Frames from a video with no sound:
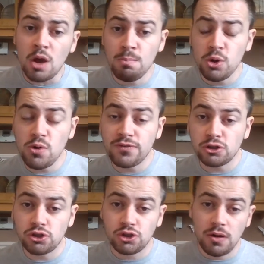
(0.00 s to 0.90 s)

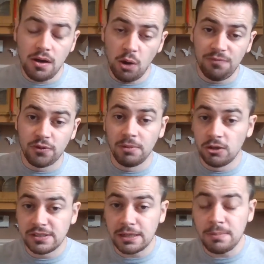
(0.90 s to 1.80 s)
moved up from
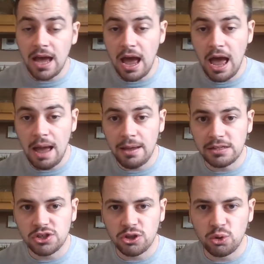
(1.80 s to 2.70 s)
London
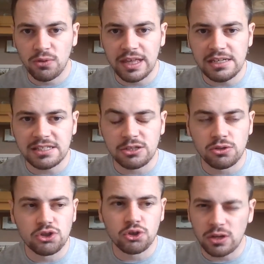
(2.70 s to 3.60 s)
into the northeast
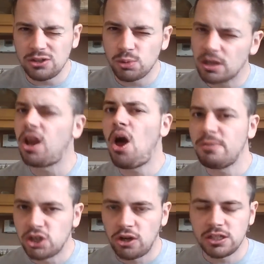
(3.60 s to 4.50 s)
and struggling to
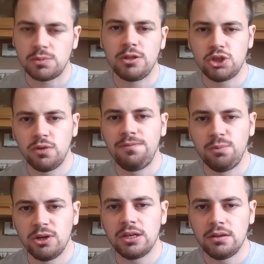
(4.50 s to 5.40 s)
acclimatise with the tough
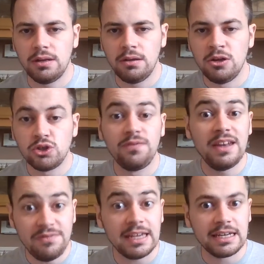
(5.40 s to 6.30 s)

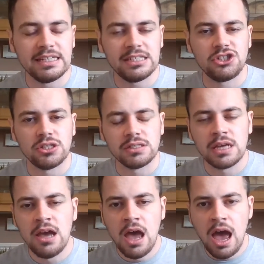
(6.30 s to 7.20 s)
living
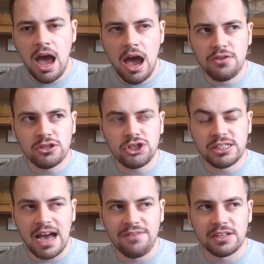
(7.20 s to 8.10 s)
conditions that
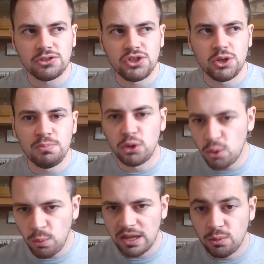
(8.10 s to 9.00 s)
she's having to put
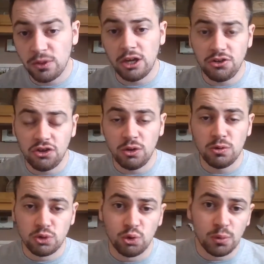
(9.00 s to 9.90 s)
up with her two
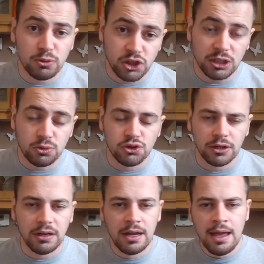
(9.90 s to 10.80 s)
adorable
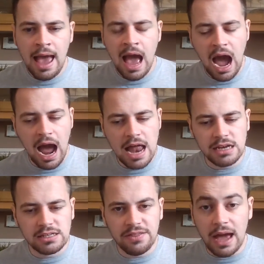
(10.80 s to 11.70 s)
children.
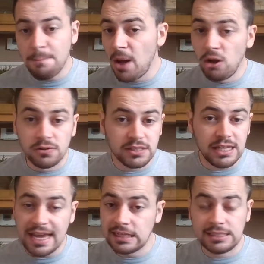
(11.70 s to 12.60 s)
And they
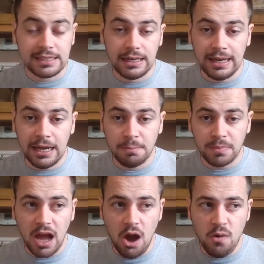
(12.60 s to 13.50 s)
bond
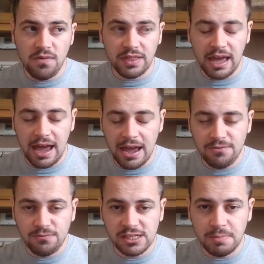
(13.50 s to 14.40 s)
instantly over
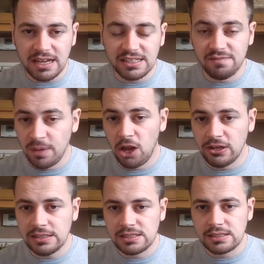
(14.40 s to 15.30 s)
their respective
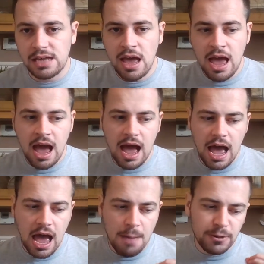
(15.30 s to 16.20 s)
plights.
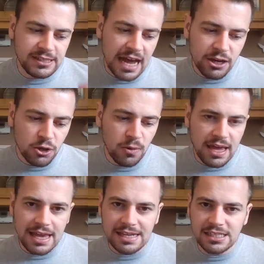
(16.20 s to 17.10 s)
But Daniel
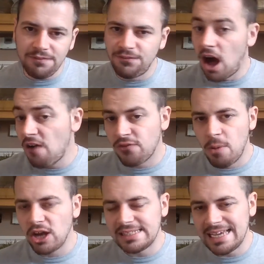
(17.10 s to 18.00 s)
is far from
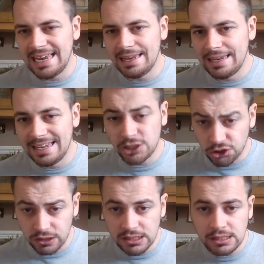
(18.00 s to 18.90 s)
IT
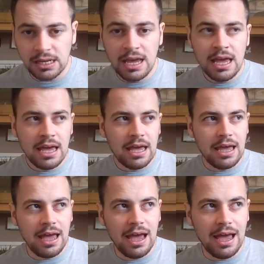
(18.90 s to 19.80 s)
literate.
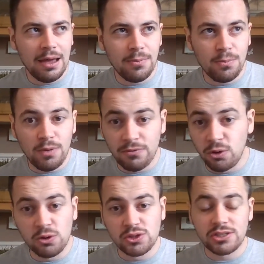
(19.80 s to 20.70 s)
Of
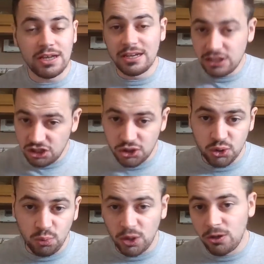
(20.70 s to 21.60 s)
course, in a
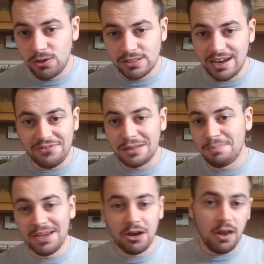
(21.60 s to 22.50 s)
digital world and everything
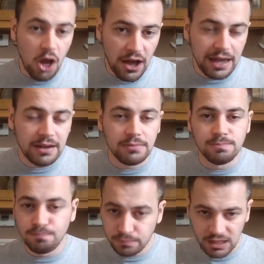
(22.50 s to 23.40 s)
being online
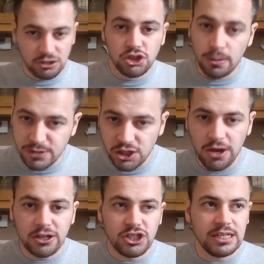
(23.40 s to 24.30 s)
and job
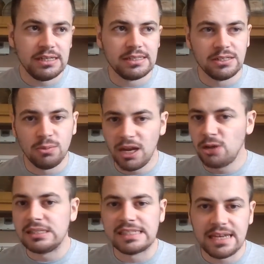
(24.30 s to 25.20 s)
searches and
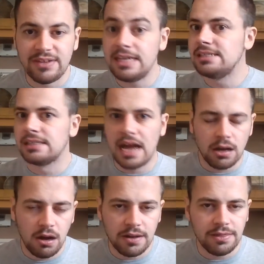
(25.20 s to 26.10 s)
uploading CVs and that
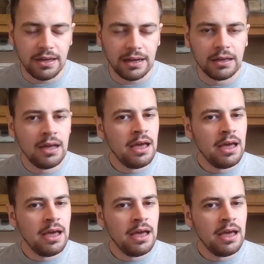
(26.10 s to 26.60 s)
kind of thing,